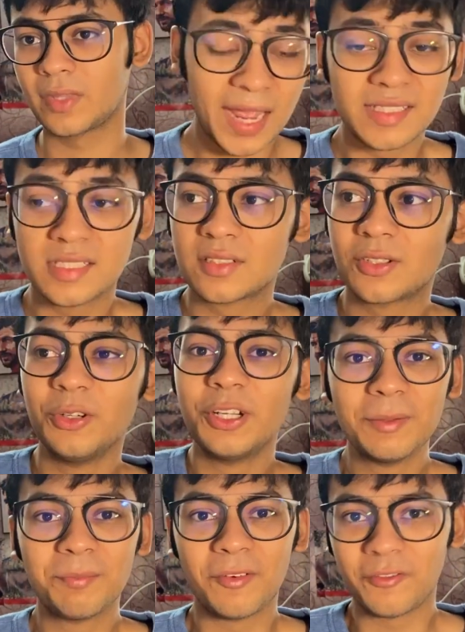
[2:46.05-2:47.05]
I just
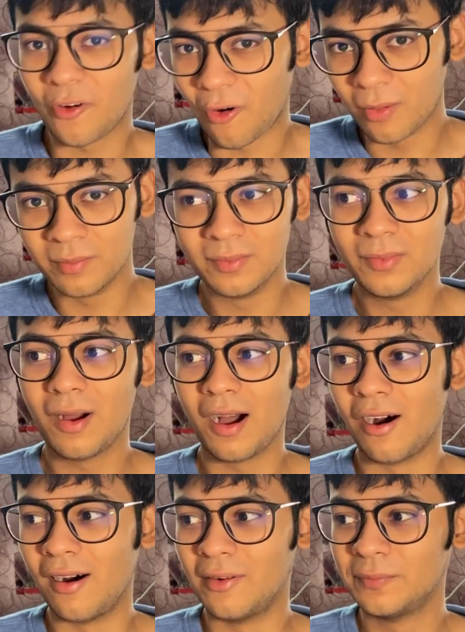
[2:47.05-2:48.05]
couldn't perform
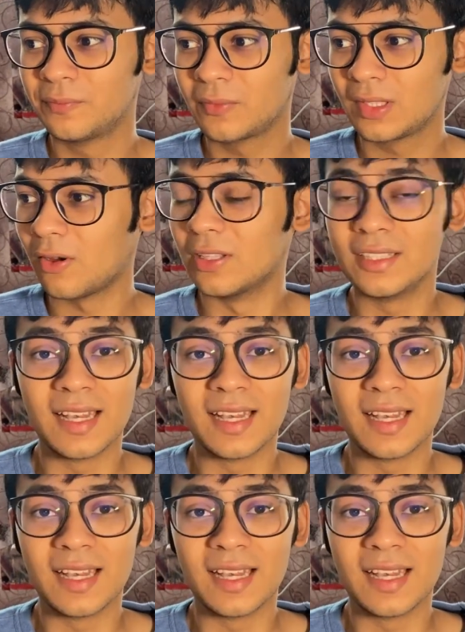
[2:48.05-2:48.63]
on